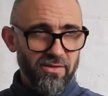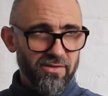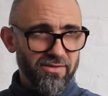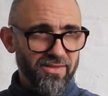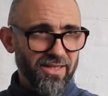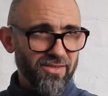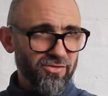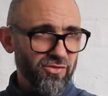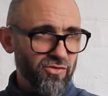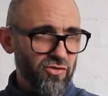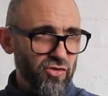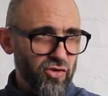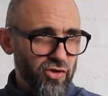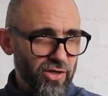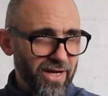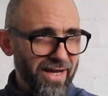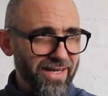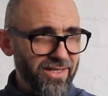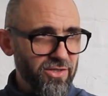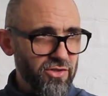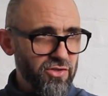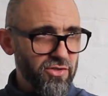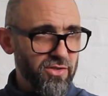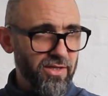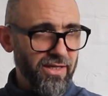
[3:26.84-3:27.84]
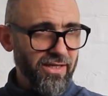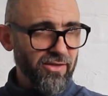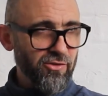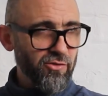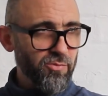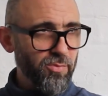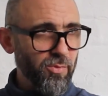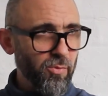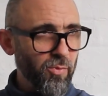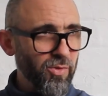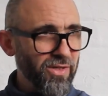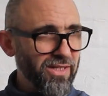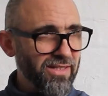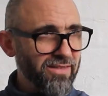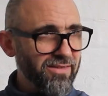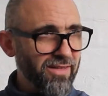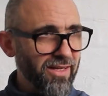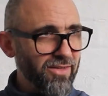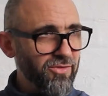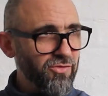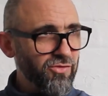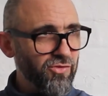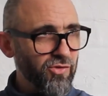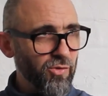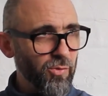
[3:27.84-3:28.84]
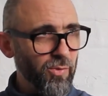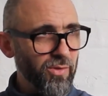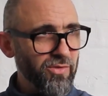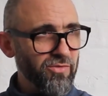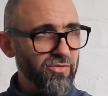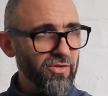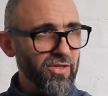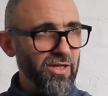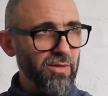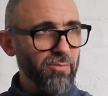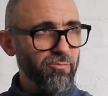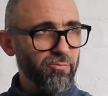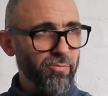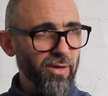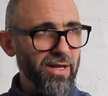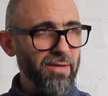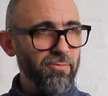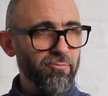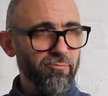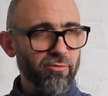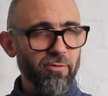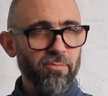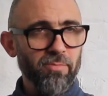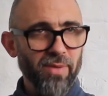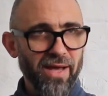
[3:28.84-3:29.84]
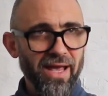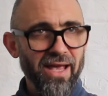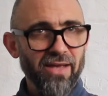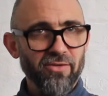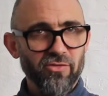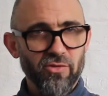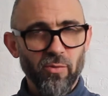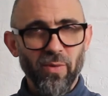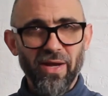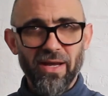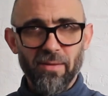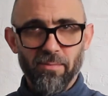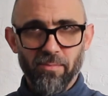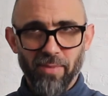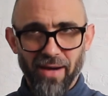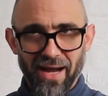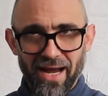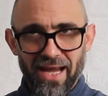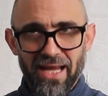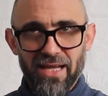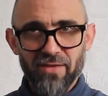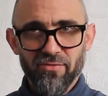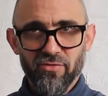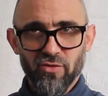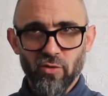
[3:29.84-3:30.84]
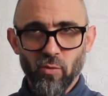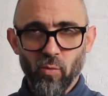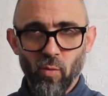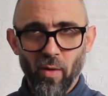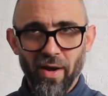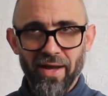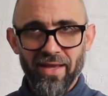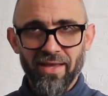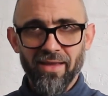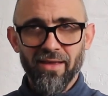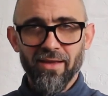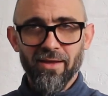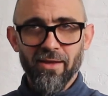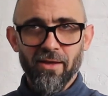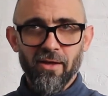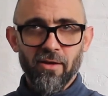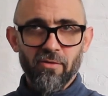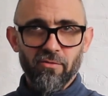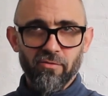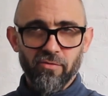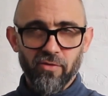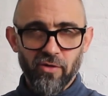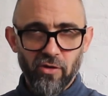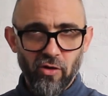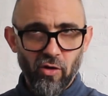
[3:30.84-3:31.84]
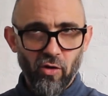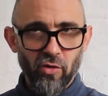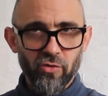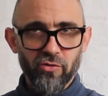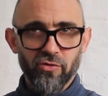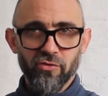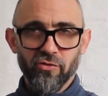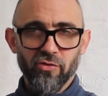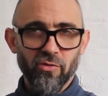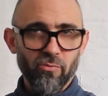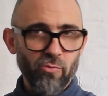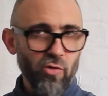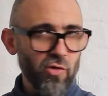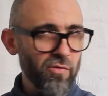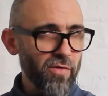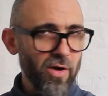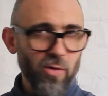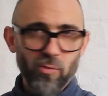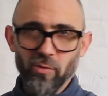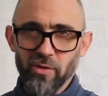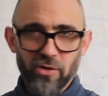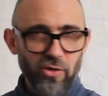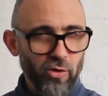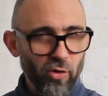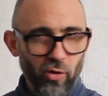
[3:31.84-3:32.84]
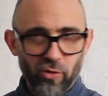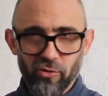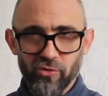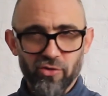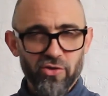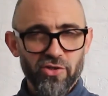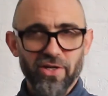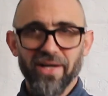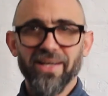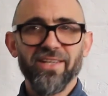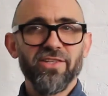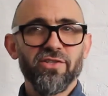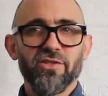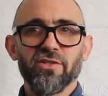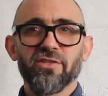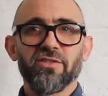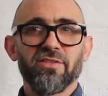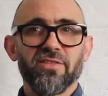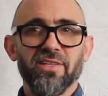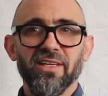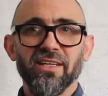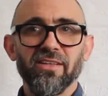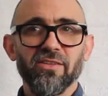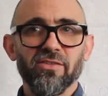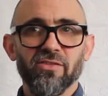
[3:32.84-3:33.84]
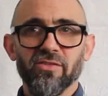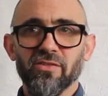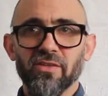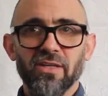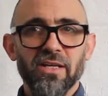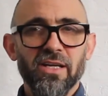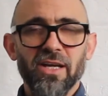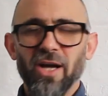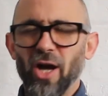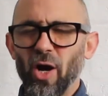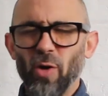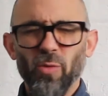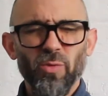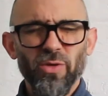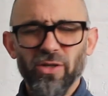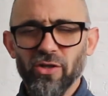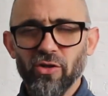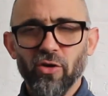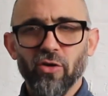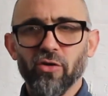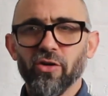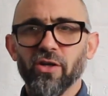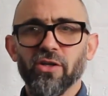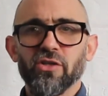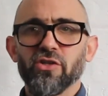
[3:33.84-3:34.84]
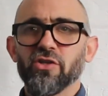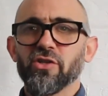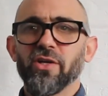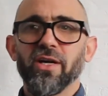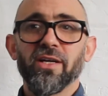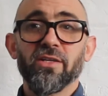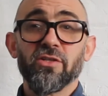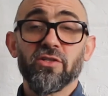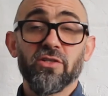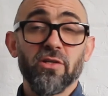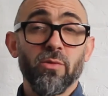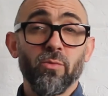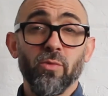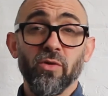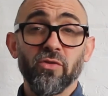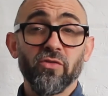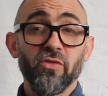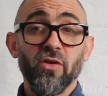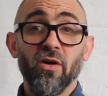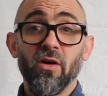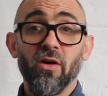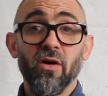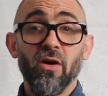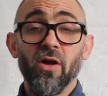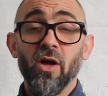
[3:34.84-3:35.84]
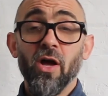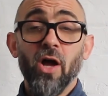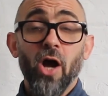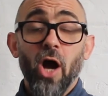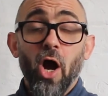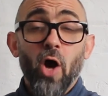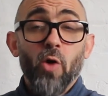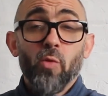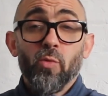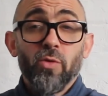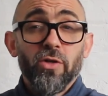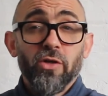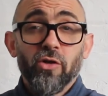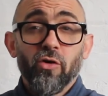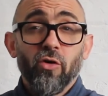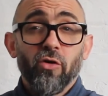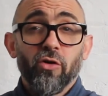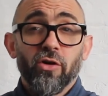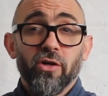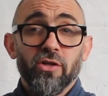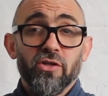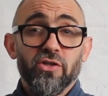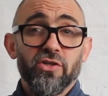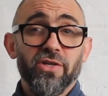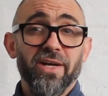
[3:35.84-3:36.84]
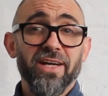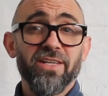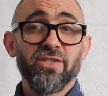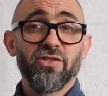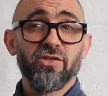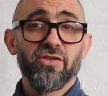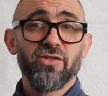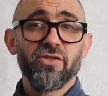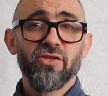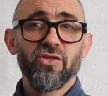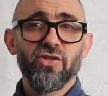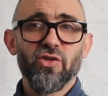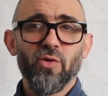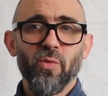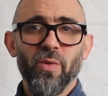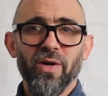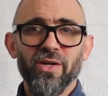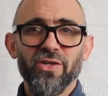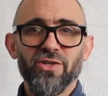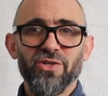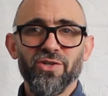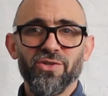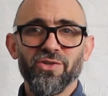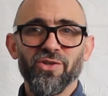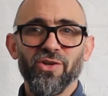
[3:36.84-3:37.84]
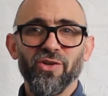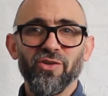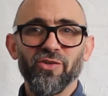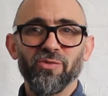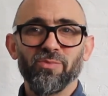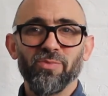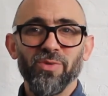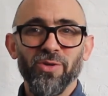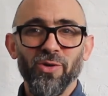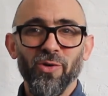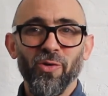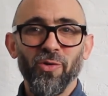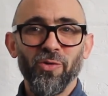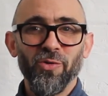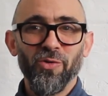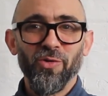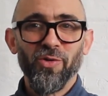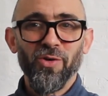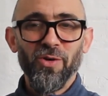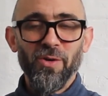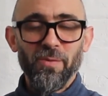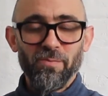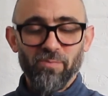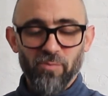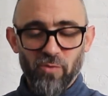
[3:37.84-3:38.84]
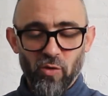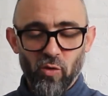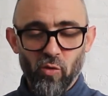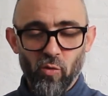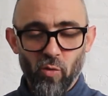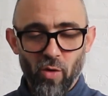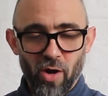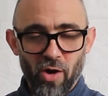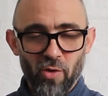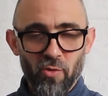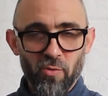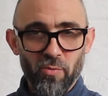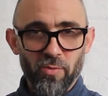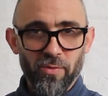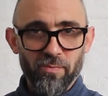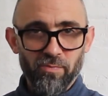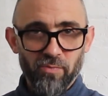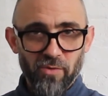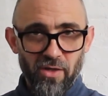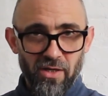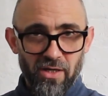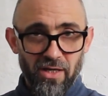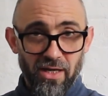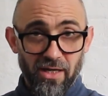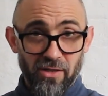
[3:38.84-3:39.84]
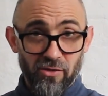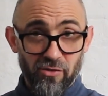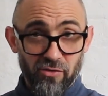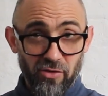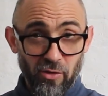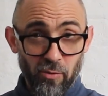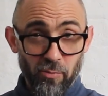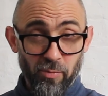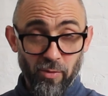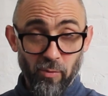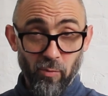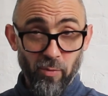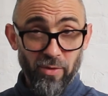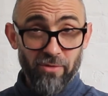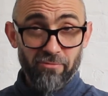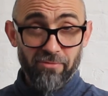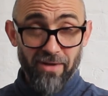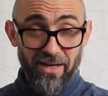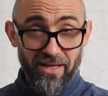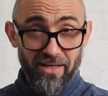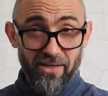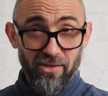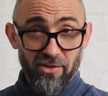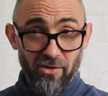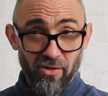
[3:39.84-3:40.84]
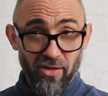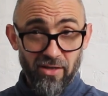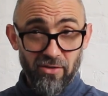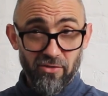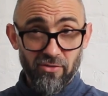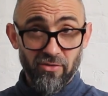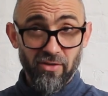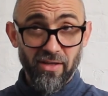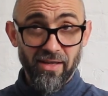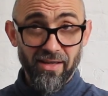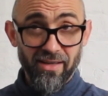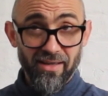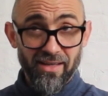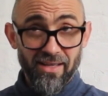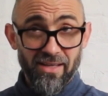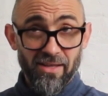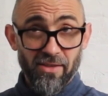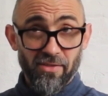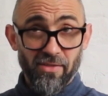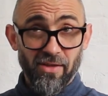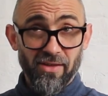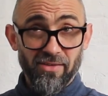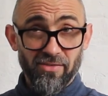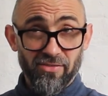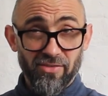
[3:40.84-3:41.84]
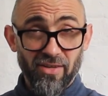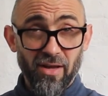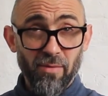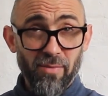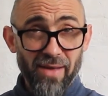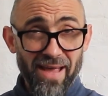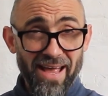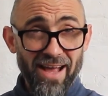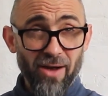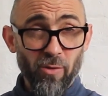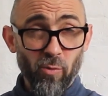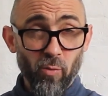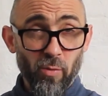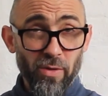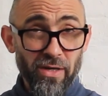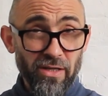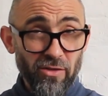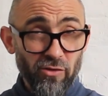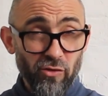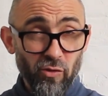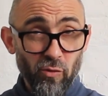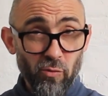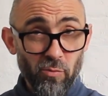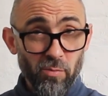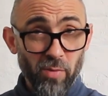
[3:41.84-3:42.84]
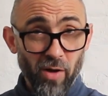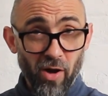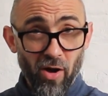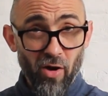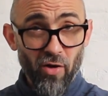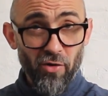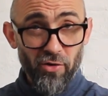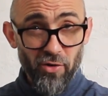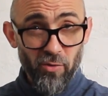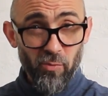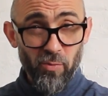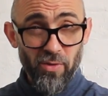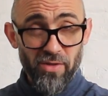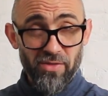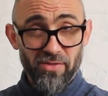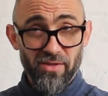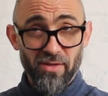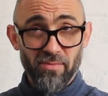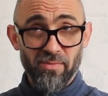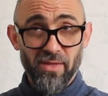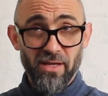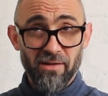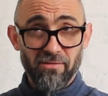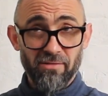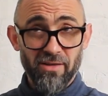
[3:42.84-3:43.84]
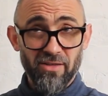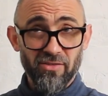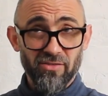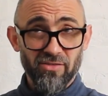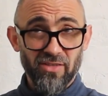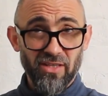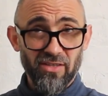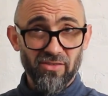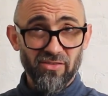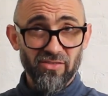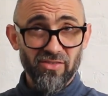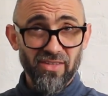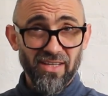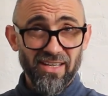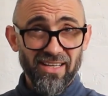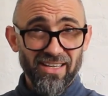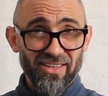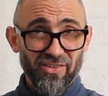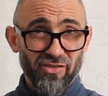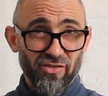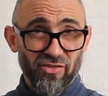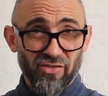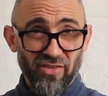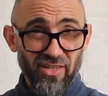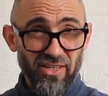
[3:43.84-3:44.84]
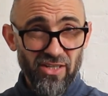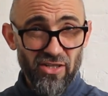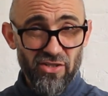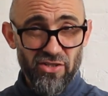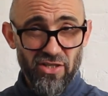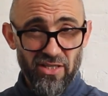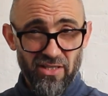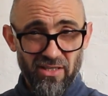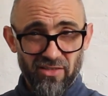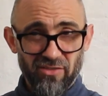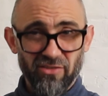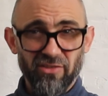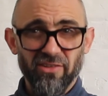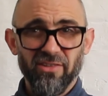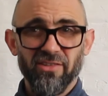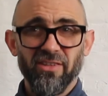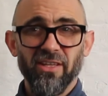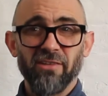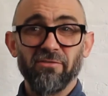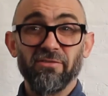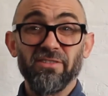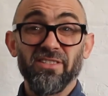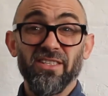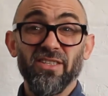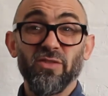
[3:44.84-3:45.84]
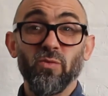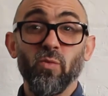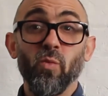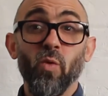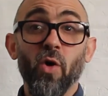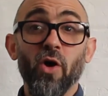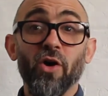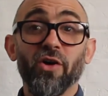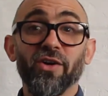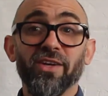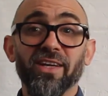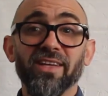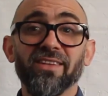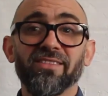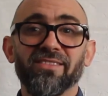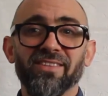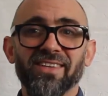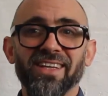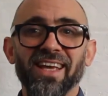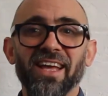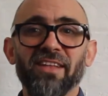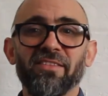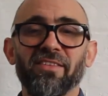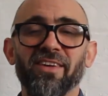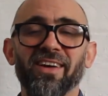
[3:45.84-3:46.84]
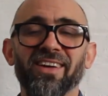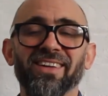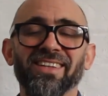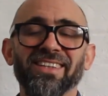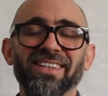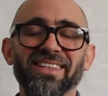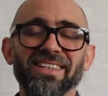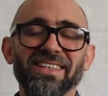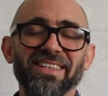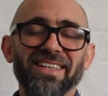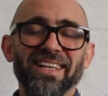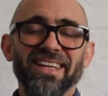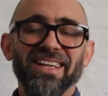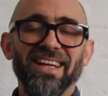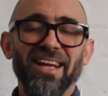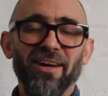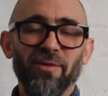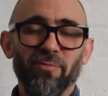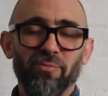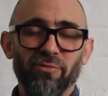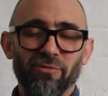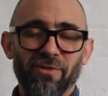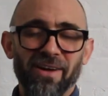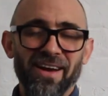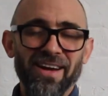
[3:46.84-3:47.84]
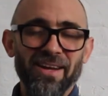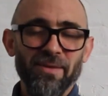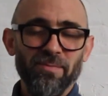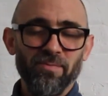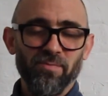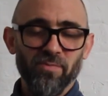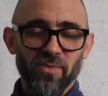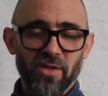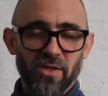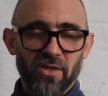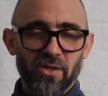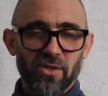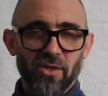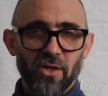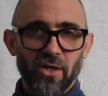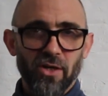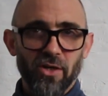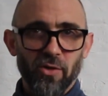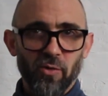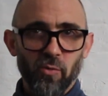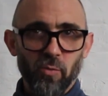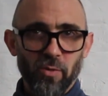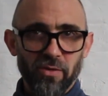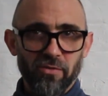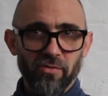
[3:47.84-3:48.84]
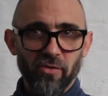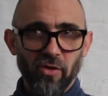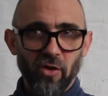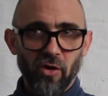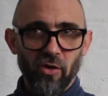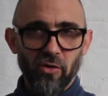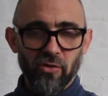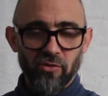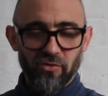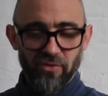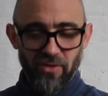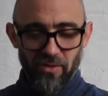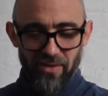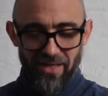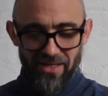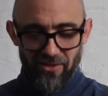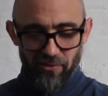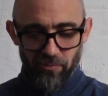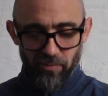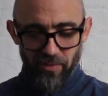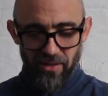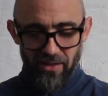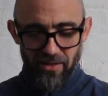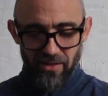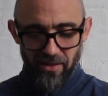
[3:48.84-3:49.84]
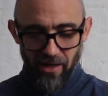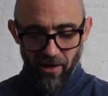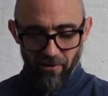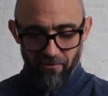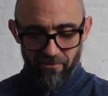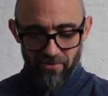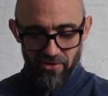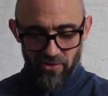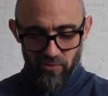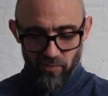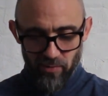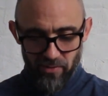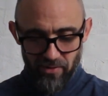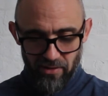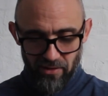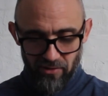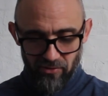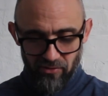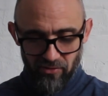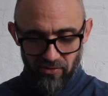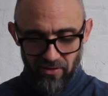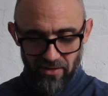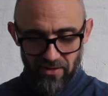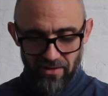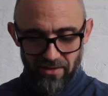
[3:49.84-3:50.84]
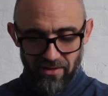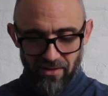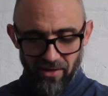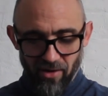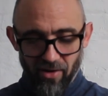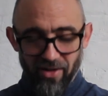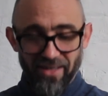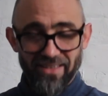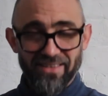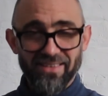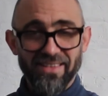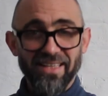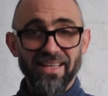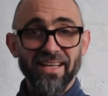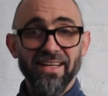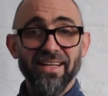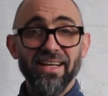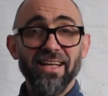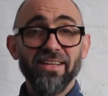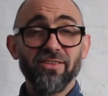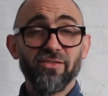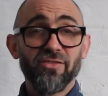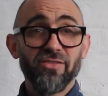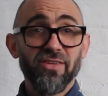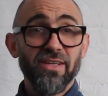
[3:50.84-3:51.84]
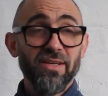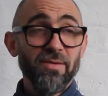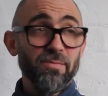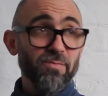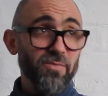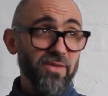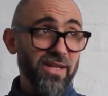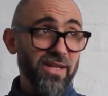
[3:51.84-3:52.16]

doesn't change things, but what it does do is that it prepares the way, it paves the way for God to move. Only God changes things. Only God can change someone's heart. Only God can change a situation that is beyond all hope. And so, but we recognize that somehow we do partner with Him. There is this synergy, there is this working together in our praying with God. So let's be encouraged with this idea. Let's